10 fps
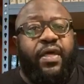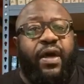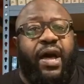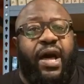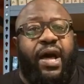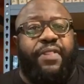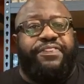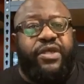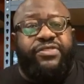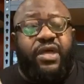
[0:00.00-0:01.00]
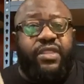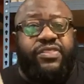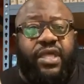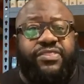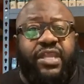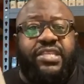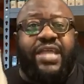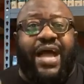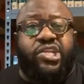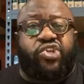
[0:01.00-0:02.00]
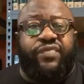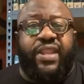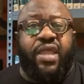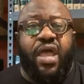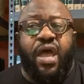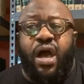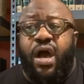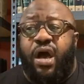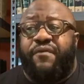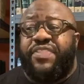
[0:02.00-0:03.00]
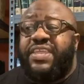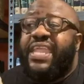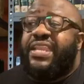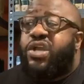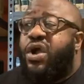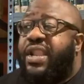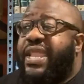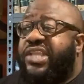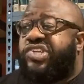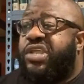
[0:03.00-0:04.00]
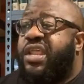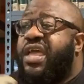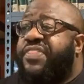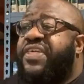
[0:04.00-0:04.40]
the doctrine of the Incarnation, the